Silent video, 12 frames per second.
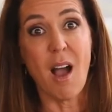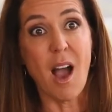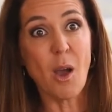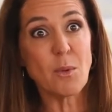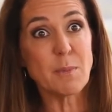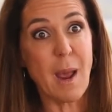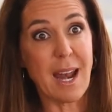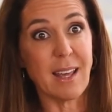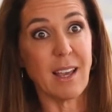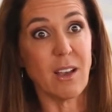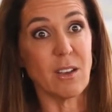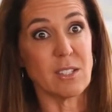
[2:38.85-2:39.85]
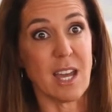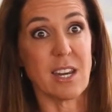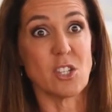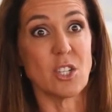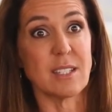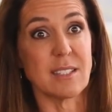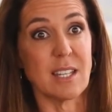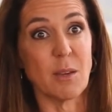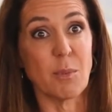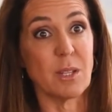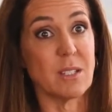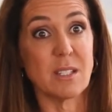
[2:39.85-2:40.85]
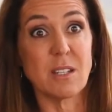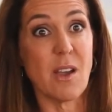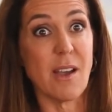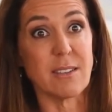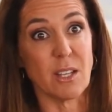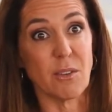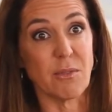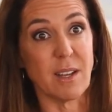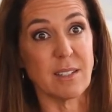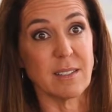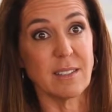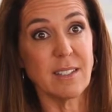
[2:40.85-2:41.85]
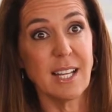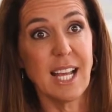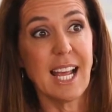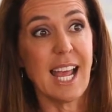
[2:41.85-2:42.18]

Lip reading: I was panicking because I had a GST bill and didn't know how I was going to fund it.